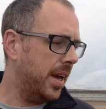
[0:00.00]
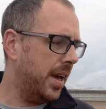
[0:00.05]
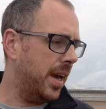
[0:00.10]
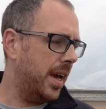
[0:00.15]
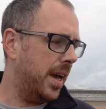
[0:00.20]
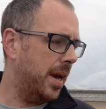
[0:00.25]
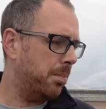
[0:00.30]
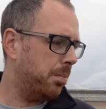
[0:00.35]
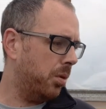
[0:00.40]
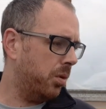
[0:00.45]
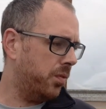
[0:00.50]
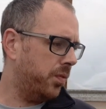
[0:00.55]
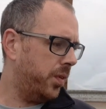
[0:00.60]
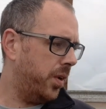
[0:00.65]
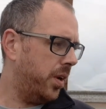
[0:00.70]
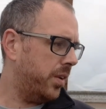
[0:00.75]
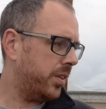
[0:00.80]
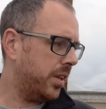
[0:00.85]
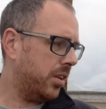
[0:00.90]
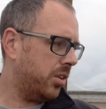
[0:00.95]
But
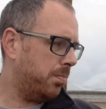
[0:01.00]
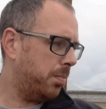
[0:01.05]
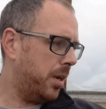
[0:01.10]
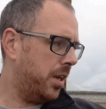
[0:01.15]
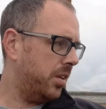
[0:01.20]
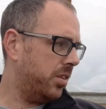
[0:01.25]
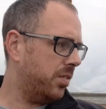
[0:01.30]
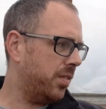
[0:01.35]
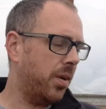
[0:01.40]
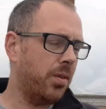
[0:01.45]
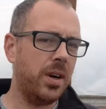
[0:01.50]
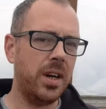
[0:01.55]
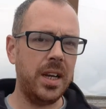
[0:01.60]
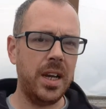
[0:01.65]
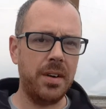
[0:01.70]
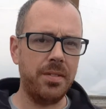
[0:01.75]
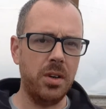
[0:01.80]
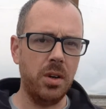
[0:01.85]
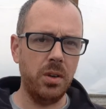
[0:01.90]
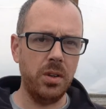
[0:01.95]
first I'll spin these around,
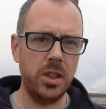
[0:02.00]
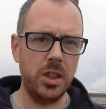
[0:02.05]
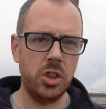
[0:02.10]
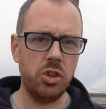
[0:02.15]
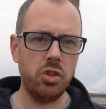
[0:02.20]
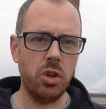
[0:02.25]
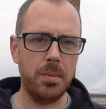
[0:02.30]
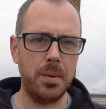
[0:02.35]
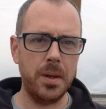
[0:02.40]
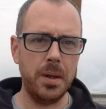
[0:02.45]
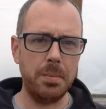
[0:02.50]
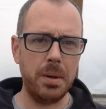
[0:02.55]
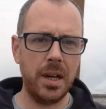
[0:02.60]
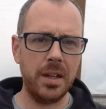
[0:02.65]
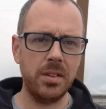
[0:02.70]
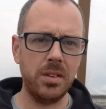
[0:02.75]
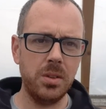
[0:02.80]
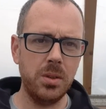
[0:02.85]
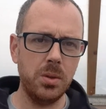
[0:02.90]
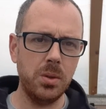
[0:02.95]
let you have a look at these strawberry
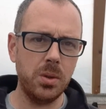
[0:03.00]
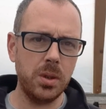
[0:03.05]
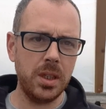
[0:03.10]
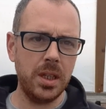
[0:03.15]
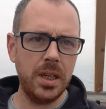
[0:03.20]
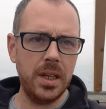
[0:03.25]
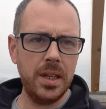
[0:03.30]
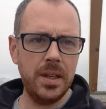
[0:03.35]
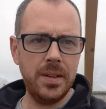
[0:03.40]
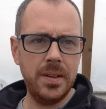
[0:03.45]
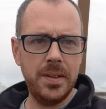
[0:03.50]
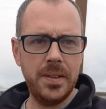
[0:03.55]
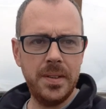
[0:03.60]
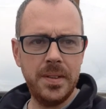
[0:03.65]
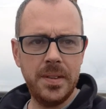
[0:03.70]
plants. Okay.